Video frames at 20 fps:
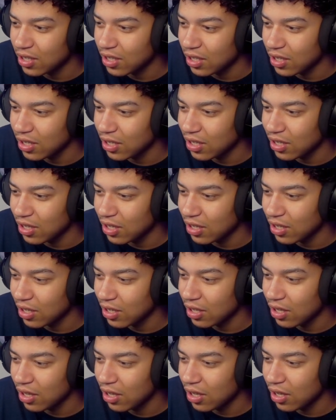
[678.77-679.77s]

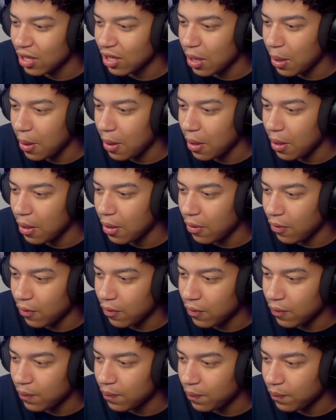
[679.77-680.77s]

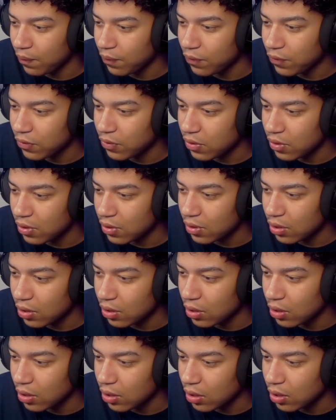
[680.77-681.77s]

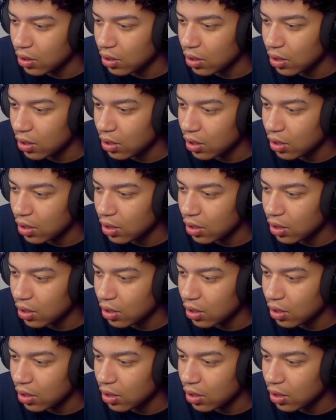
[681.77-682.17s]
(silence)